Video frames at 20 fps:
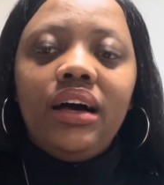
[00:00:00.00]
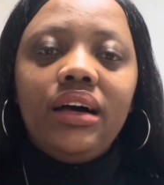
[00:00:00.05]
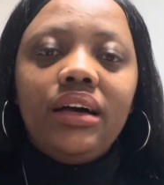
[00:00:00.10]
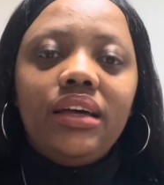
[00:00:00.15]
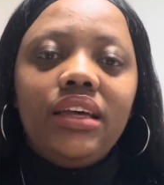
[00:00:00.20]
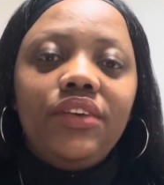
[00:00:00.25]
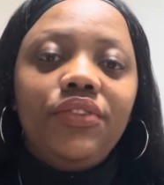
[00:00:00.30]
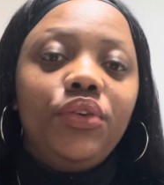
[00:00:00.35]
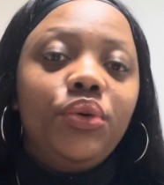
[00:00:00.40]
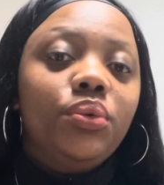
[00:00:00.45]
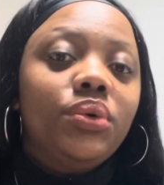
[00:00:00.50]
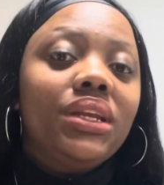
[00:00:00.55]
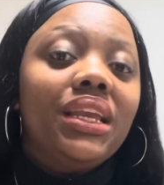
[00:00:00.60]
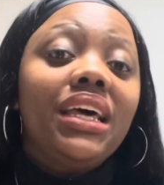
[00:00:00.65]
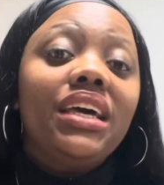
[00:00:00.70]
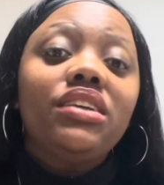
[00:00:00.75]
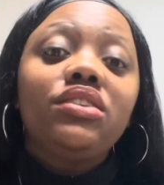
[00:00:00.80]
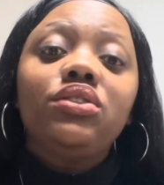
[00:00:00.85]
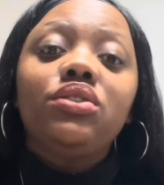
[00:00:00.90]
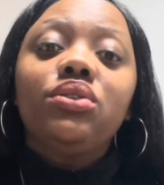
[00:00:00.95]
If you would
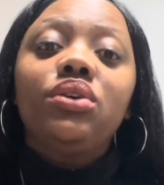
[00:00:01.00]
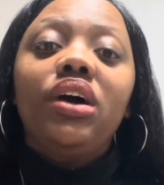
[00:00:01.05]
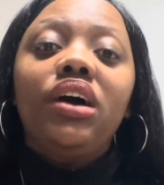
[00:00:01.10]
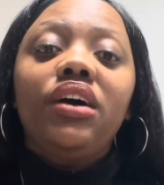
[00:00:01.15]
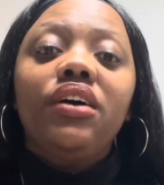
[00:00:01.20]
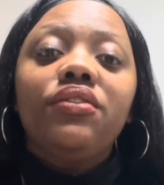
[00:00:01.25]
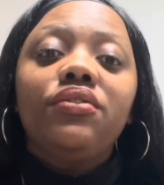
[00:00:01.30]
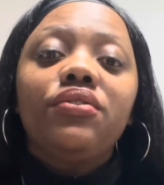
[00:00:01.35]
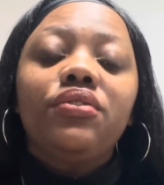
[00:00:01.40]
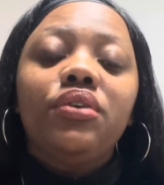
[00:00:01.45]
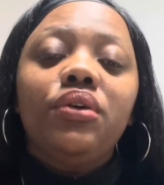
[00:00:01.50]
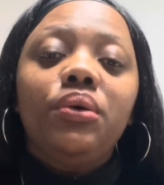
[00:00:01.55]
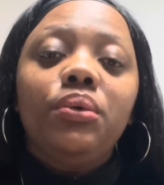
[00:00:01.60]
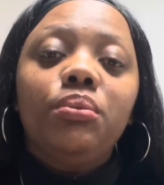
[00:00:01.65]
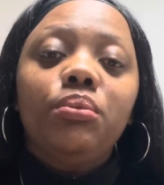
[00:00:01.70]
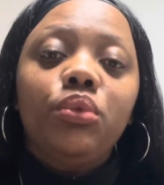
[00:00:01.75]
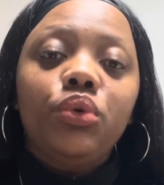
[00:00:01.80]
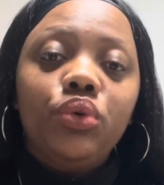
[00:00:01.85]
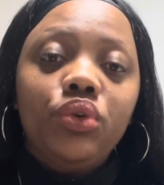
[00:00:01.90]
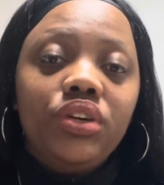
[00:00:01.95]
like to have
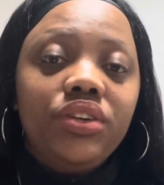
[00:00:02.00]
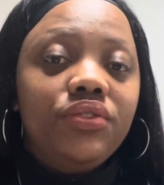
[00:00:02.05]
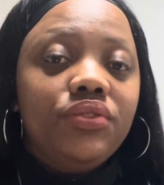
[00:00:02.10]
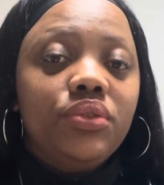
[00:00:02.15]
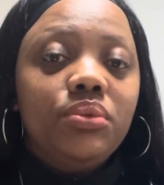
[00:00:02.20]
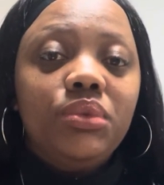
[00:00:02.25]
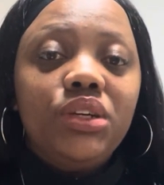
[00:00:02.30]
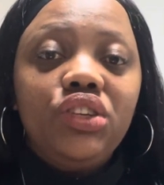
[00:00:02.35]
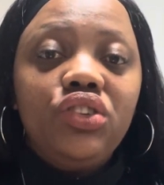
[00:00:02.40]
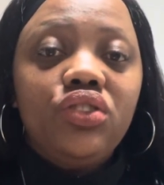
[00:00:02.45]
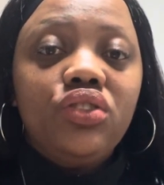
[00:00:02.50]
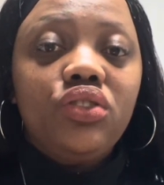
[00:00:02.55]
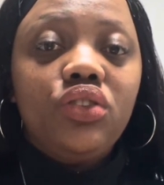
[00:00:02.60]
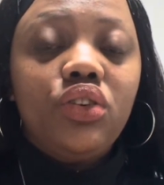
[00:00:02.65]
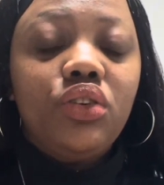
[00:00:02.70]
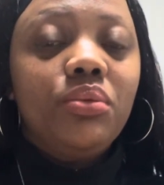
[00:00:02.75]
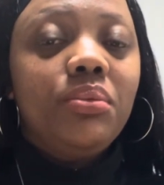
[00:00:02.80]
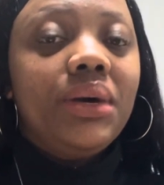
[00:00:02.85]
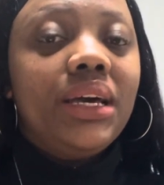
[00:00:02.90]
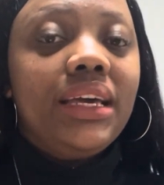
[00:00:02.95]
more information on
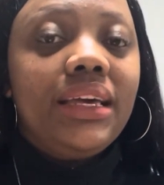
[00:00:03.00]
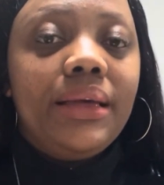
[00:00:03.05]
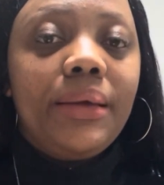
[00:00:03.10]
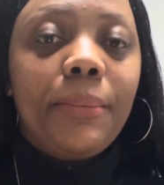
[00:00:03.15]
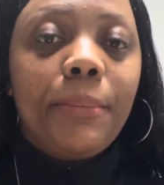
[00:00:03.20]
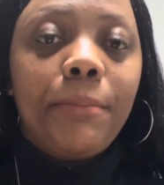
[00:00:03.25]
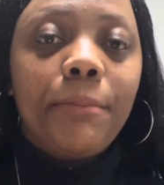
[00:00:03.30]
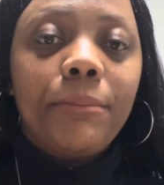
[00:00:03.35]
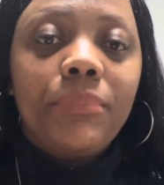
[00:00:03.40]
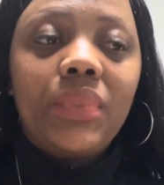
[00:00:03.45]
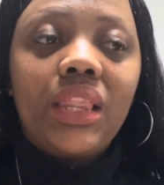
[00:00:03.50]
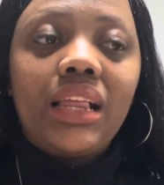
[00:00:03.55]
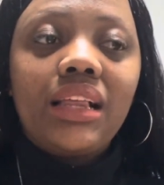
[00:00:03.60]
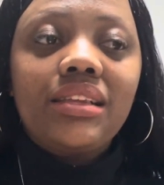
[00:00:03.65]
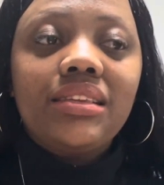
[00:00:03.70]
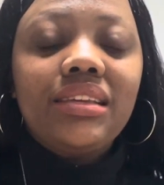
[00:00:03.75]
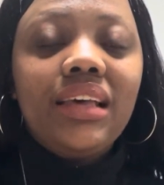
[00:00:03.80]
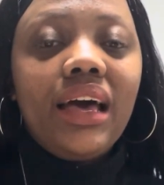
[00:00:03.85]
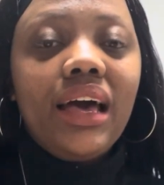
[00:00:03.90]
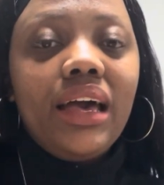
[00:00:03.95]
my
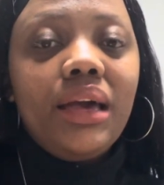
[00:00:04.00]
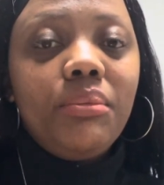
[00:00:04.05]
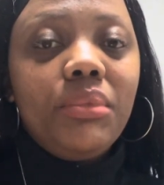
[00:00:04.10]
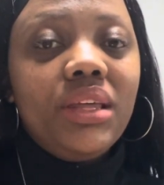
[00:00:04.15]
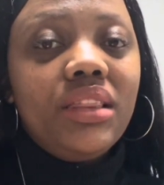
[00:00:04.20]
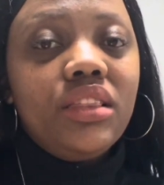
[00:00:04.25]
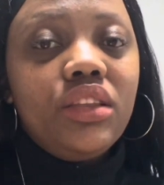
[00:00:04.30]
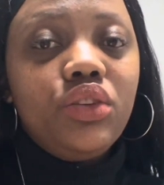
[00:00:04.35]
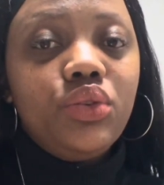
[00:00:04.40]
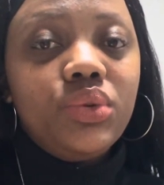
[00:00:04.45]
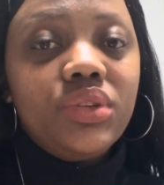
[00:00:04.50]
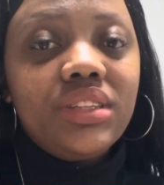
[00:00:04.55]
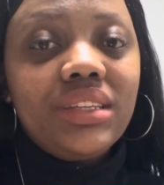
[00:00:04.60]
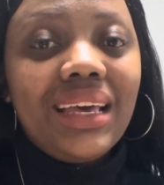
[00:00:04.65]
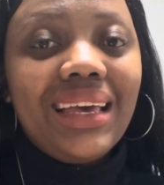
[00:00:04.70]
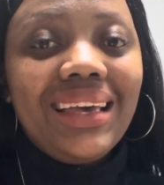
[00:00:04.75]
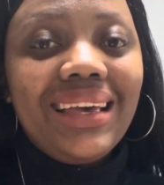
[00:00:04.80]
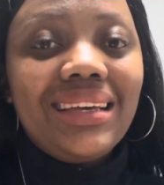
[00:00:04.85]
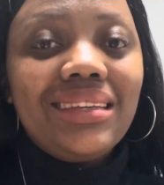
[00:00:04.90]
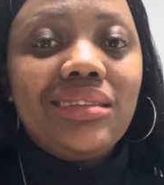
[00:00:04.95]
time in the
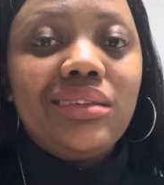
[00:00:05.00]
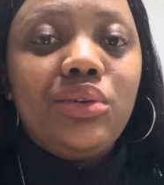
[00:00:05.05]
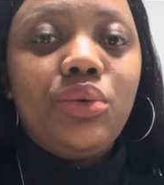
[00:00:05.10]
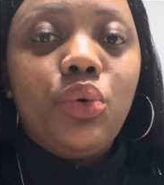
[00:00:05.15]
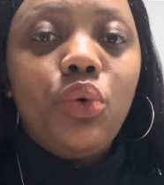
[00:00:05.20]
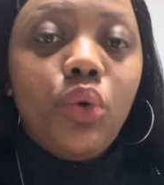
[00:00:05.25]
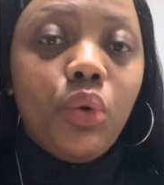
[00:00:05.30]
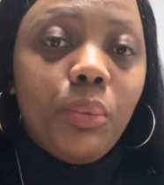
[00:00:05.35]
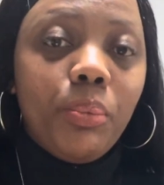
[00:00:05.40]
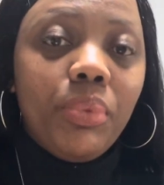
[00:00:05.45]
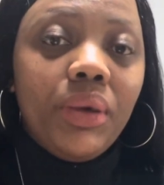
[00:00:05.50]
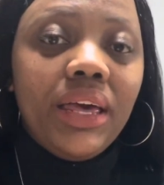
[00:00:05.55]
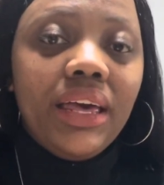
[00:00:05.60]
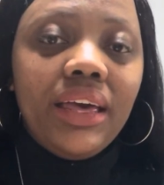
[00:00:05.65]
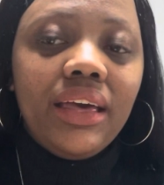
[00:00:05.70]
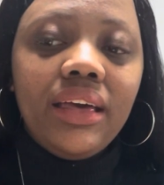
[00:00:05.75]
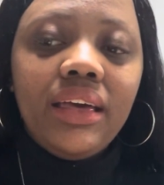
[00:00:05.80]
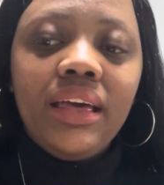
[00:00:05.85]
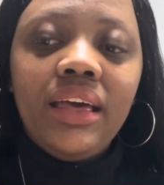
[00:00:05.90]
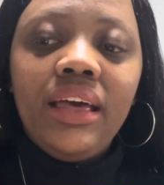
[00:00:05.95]
USA as an au
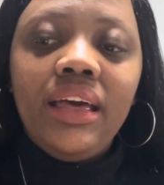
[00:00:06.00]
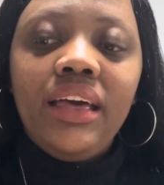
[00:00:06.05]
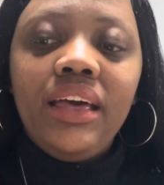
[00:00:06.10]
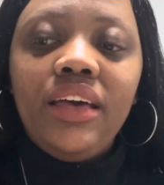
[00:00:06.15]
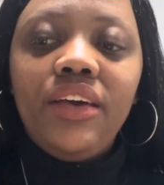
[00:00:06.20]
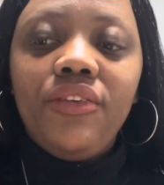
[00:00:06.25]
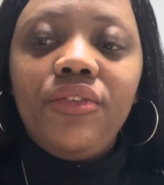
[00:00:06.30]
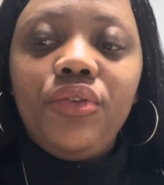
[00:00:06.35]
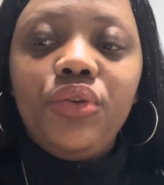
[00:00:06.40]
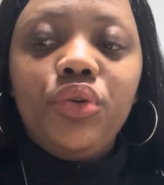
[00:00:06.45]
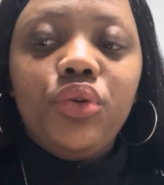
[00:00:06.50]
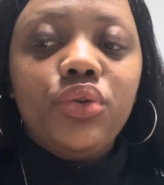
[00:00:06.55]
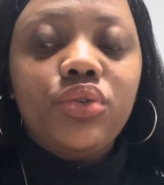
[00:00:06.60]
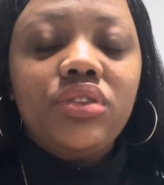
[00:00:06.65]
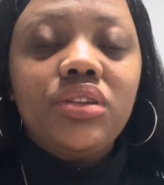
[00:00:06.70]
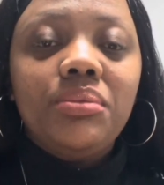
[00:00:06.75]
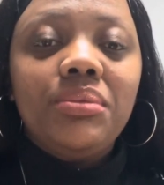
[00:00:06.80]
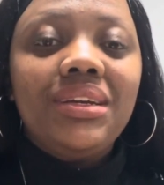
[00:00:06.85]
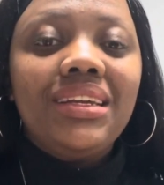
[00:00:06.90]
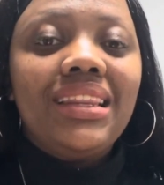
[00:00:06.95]
pair, if you know
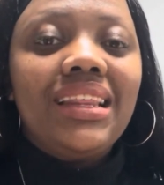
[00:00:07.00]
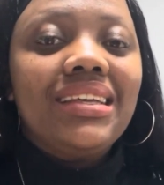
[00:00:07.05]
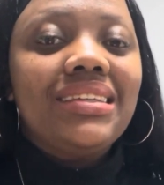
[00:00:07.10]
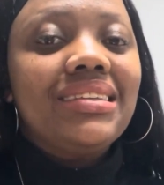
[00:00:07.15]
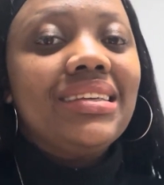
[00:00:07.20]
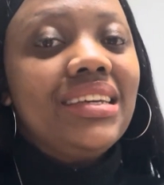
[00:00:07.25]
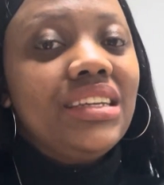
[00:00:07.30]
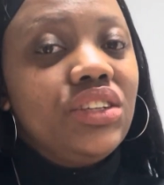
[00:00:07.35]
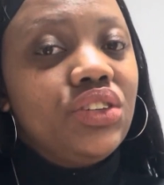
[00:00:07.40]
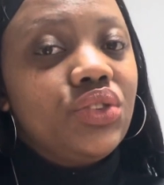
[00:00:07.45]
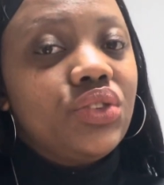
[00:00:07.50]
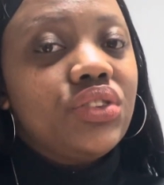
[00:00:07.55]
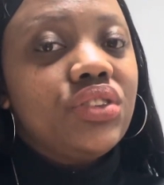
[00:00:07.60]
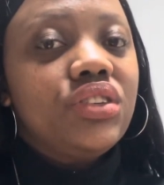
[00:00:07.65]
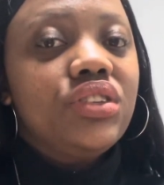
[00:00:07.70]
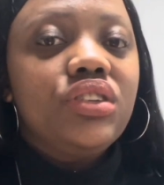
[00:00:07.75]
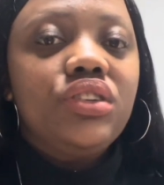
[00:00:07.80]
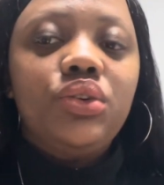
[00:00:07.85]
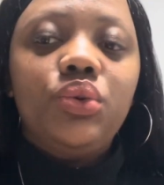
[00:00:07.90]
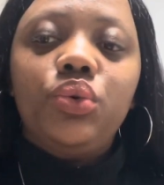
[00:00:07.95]
somebody that's
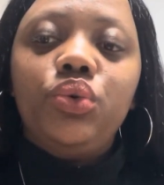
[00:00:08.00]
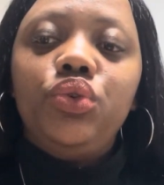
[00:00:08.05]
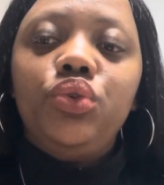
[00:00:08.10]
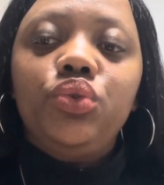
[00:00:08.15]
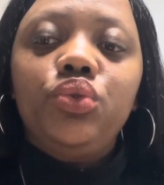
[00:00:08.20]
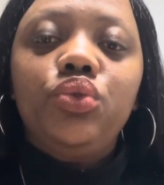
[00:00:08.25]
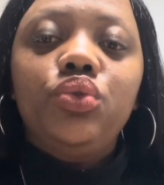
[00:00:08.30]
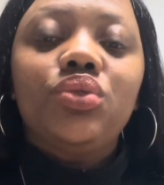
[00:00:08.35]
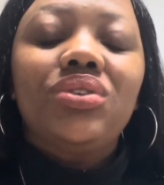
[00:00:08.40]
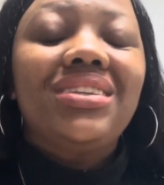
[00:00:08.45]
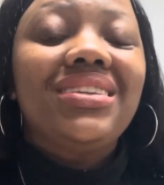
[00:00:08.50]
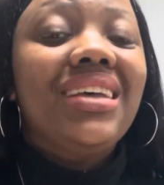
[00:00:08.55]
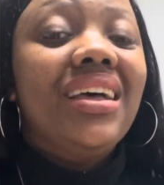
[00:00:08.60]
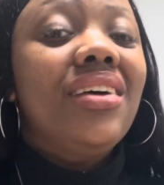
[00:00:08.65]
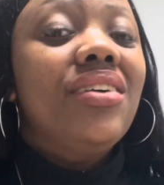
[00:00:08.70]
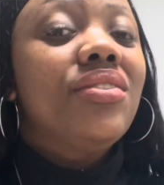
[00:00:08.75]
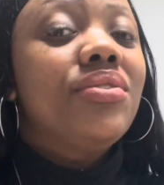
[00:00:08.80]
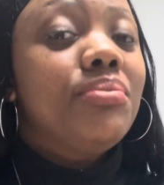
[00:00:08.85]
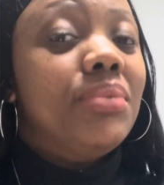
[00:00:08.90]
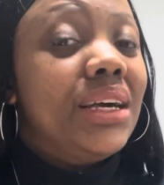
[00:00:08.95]
interested, or you
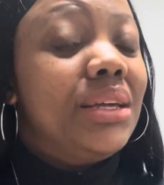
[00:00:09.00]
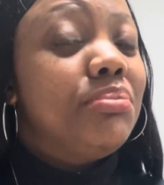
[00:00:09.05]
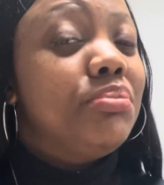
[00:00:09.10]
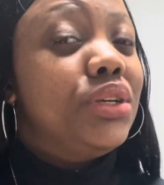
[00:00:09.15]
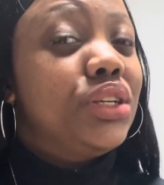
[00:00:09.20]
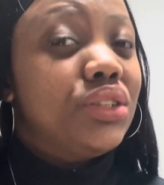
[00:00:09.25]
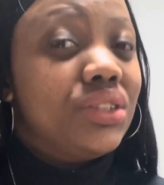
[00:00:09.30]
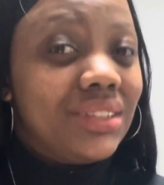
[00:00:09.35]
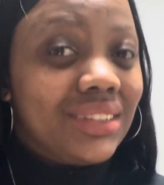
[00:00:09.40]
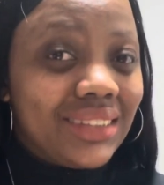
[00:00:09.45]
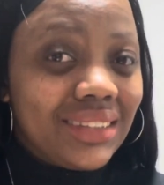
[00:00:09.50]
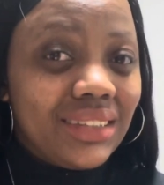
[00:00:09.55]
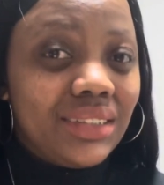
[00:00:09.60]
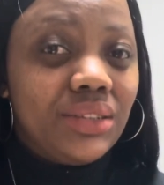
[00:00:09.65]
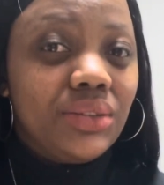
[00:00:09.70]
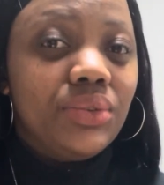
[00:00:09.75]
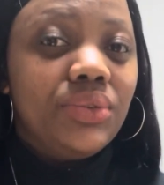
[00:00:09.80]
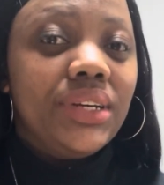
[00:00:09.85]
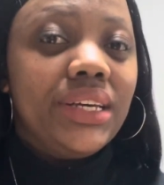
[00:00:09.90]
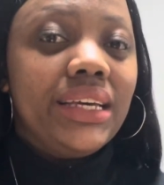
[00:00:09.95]
yourself might be
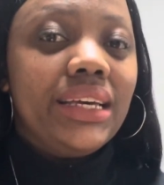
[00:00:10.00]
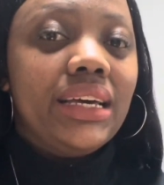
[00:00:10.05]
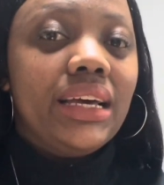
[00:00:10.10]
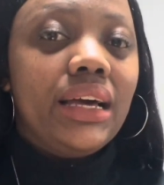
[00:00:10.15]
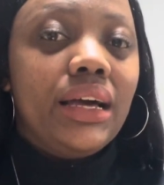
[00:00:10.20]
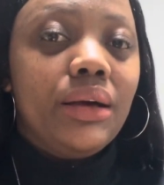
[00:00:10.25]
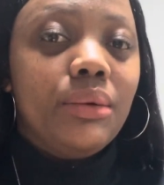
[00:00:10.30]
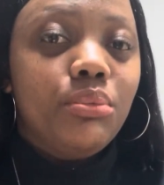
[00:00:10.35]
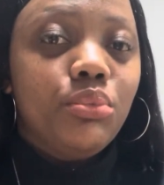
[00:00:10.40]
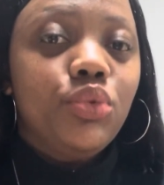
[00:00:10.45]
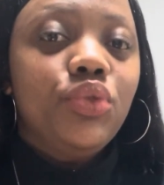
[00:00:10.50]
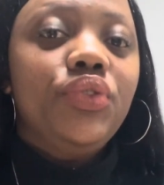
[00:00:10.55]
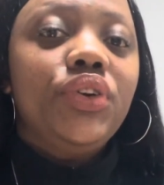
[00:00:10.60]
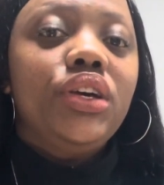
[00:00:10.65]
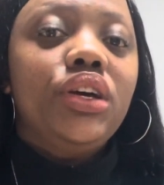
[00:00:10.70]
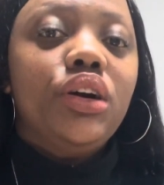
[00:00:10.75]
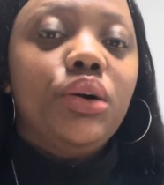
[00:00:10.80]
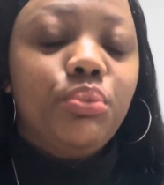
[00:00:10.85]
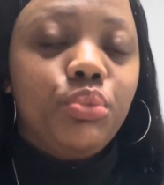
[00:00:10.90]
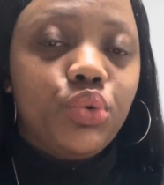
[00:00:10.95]
considering moving
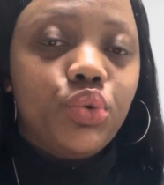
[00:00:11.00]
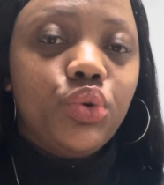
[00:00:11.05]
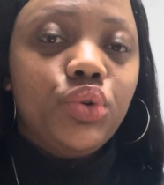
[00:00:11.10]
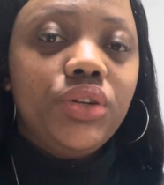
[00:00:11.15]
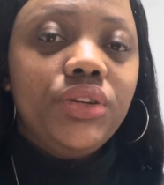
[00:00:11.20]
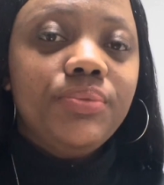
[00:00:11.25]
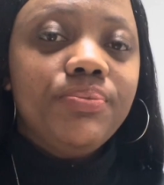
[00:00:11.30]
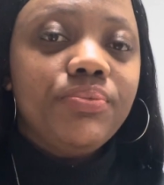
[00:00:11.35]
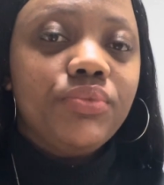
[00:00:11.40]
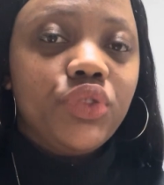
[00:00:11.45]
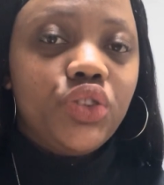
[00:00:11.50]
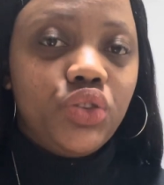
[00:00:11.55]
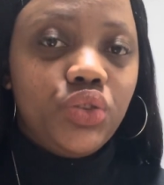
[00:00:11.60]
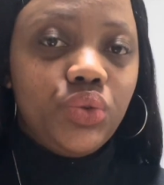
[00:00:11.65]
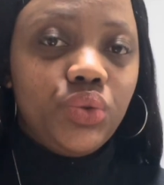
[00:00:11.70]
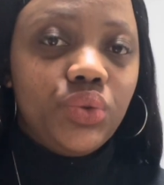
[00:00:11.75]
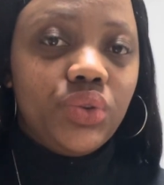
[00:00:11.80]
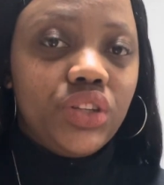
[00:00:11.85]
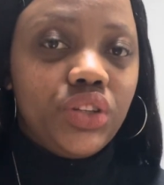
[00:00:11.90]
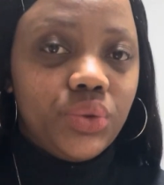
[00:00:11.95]
abroad
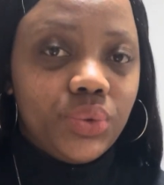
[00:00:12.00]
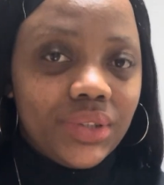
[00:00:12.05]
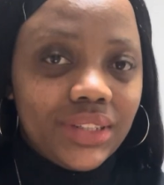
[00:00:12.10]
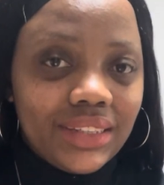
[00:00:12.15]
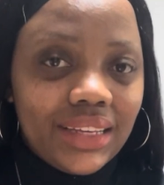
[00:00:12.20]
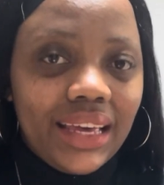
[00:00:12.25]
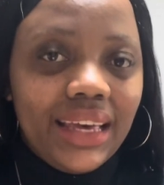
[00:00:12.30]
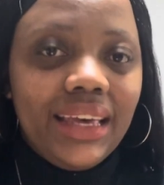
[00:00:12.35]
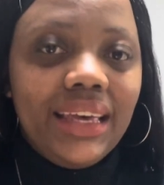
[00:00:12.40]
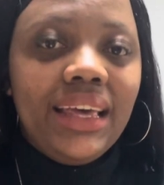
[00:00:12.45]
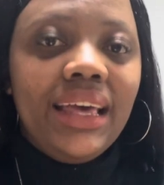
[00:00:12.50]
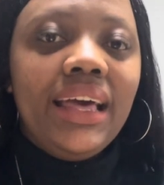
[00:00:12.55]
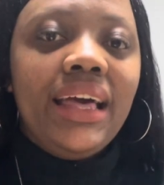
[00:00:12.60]
to the USA,